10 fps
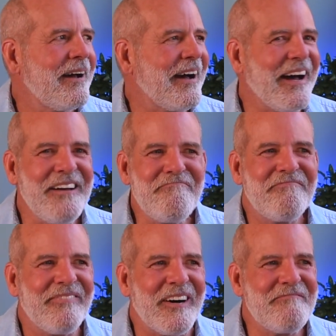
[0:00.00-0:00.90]

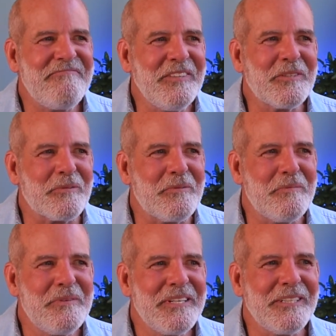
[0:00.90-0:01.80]
I'm
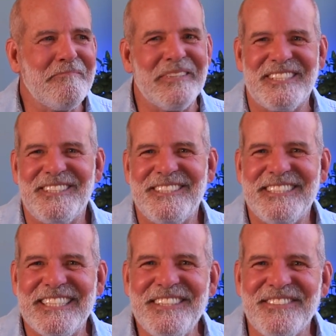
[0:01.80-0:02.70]
feeling really
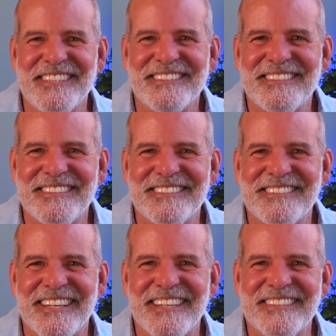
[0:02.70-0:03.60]
mischievous these
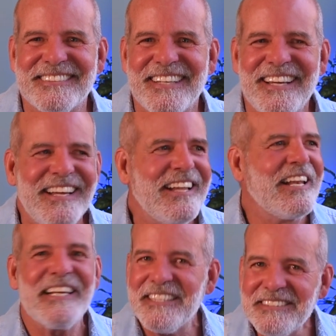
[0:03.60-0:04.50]
days.
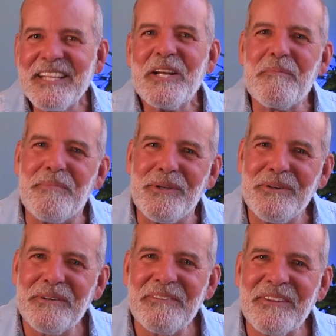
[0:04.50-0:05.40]
Like, isn't that a
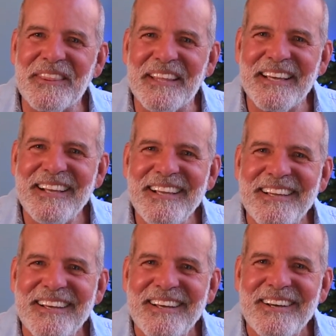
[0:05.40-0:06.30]
beautiful thing?
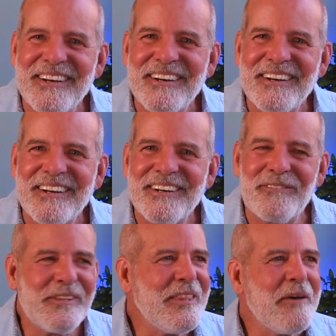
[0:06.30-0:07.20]

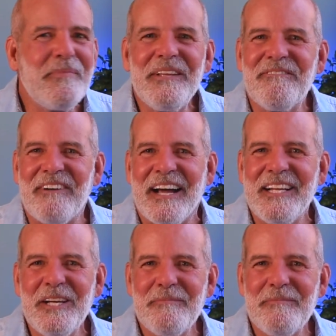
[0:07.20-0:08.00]
Wouldn't that be inviting?